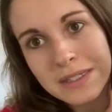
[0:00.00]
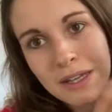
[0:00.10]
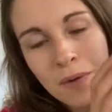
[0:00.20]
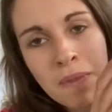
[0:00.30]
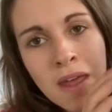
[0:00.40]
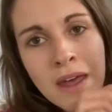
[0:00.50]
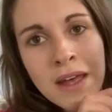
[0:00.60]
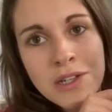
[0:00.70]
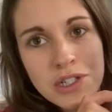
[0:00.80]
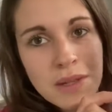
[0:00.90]
So
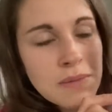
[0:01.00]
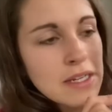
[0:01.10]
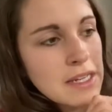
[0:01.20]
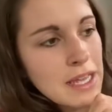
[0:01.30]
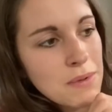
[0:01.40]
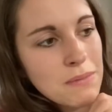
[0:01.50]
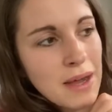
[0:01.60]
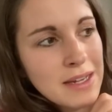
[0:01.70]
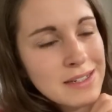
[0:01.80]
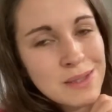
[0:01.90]
just something to keep in
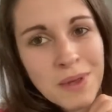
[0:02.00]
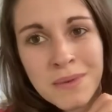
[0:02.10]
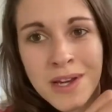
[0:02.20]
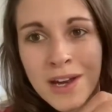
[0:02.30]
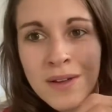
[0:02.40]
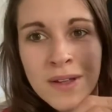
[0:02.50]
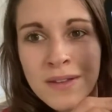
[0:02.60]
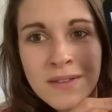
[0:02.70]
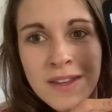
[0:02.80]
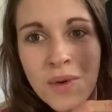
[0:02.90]
mind. It's maybe not a
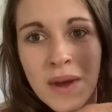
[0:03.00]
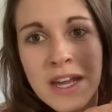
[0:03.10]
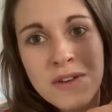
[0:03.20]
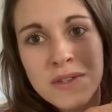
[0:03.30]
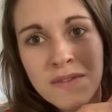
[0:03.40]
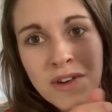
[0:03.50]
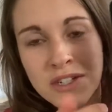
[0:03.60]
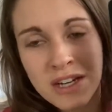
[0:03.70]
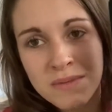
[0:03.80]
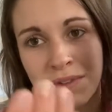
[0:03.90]
great use of your
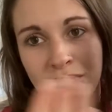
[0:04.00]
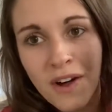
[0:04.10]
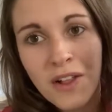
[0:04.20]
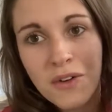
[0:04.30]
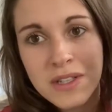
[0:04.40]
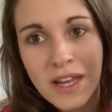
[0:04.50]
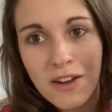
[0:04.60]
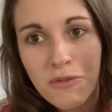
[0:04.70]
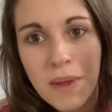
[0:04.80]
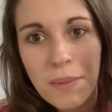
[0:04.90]
time to follow a ton
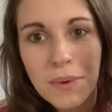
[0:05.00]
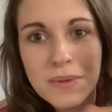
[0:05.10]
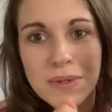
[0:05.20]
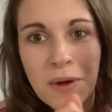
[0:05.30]
of people. So